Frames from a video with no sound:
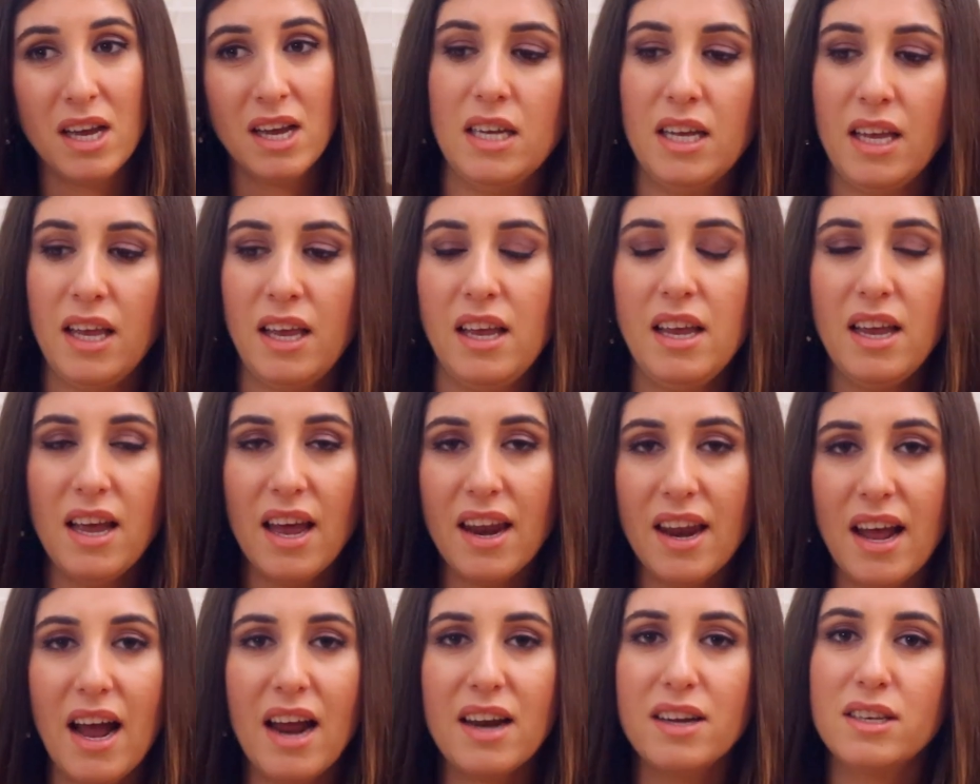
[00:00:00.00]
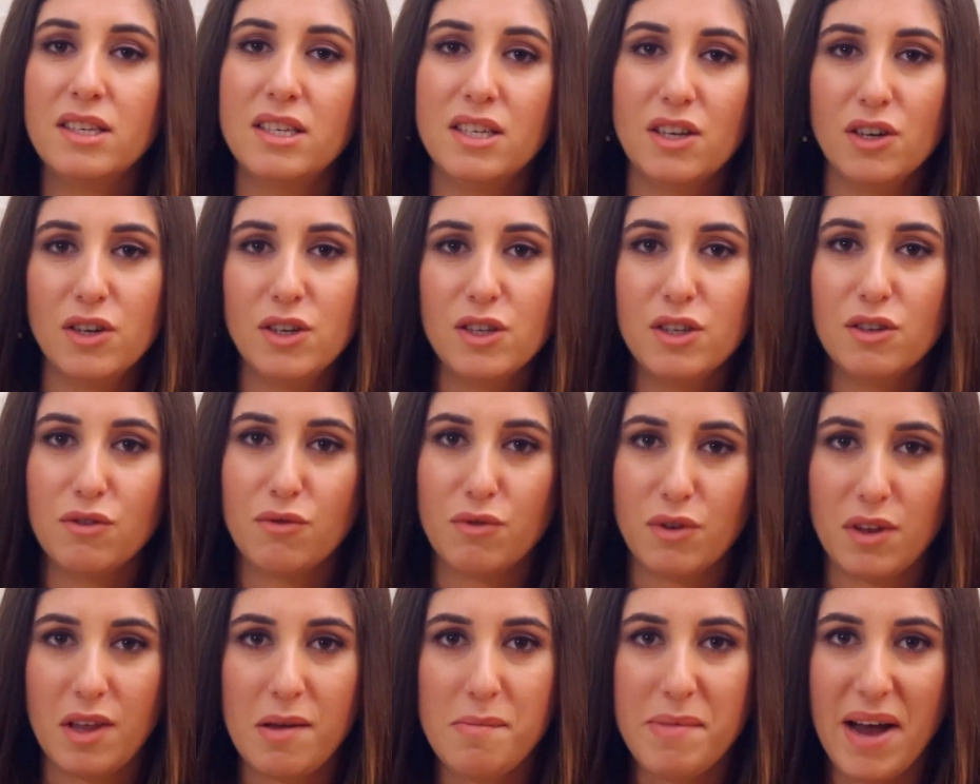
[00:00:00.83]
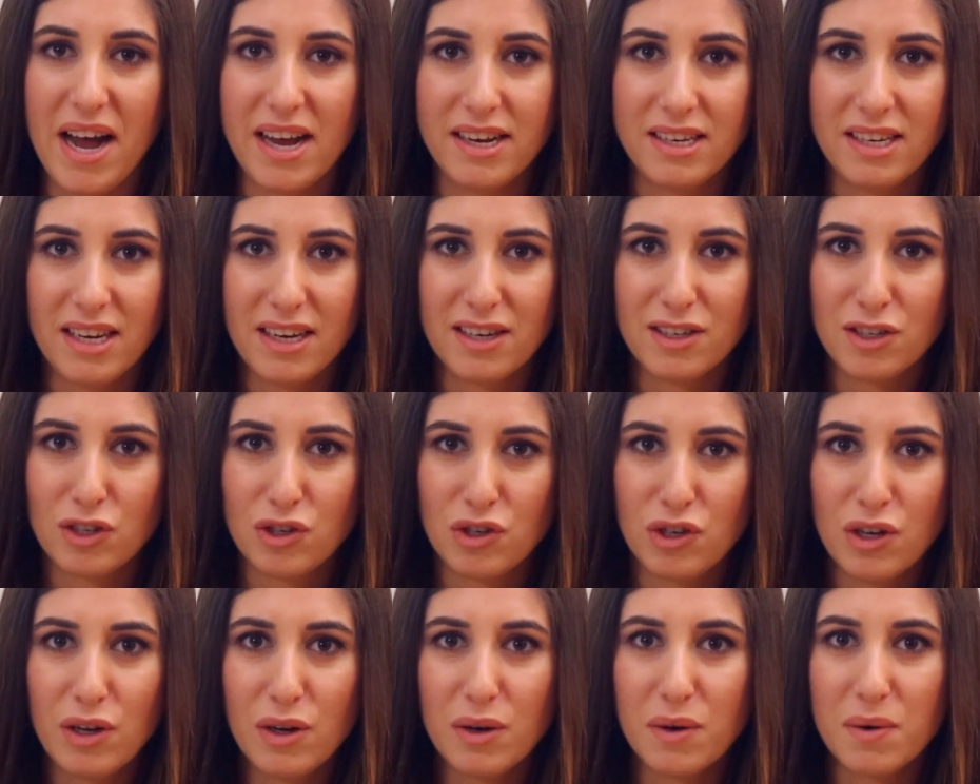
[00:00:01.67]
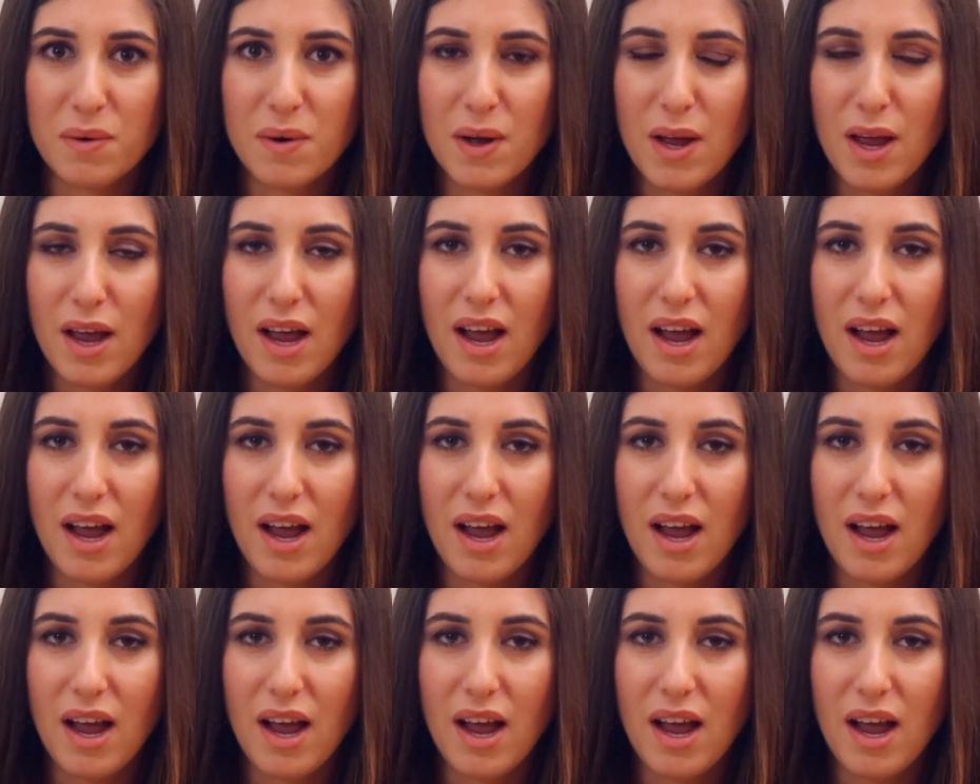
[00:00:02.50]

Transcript: He had had a series of really bad dates too.